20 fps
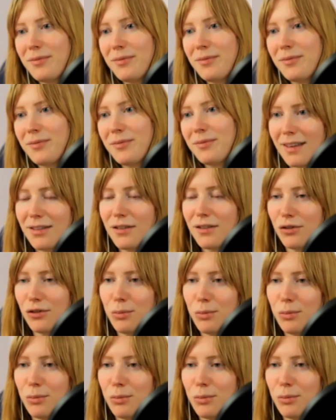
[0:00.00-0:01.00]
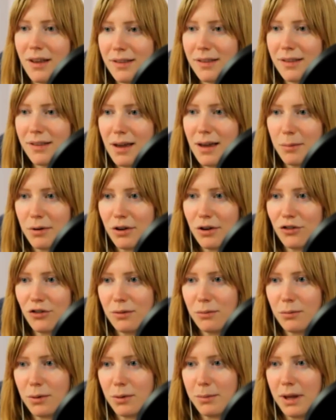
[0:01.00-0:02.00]
like the supersized
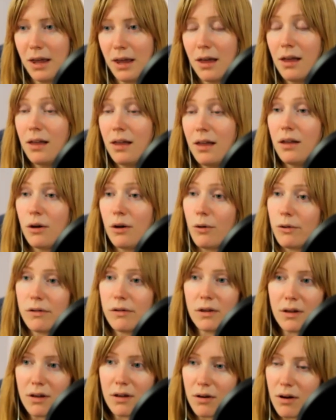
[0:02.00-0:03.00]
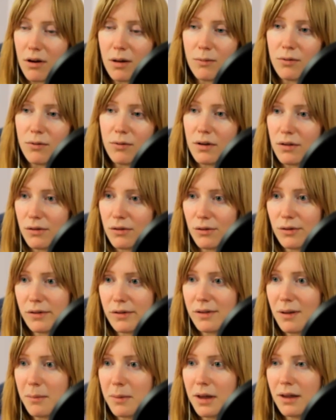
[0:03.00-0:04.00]
collaboration would be hosting a conference or
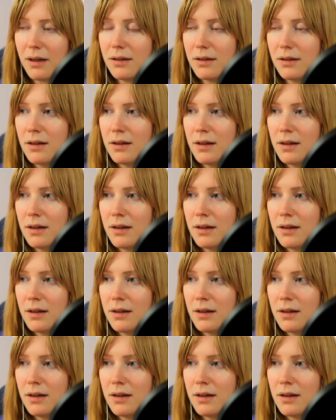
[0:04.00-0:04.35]
summit.